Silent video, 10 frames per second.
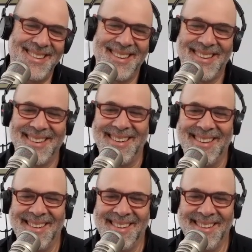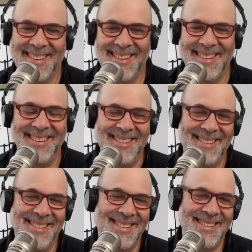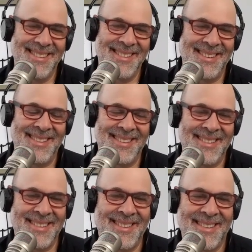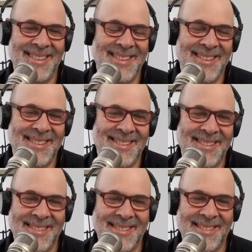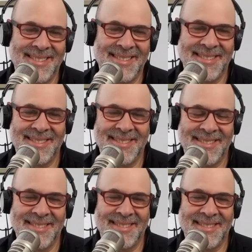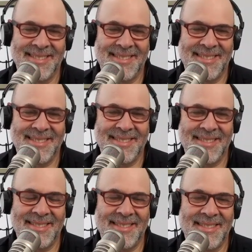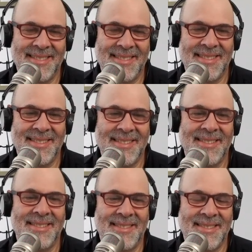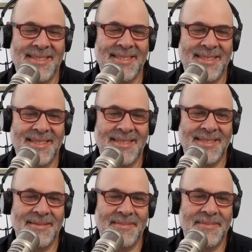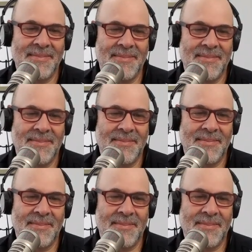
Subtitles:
(not speaking)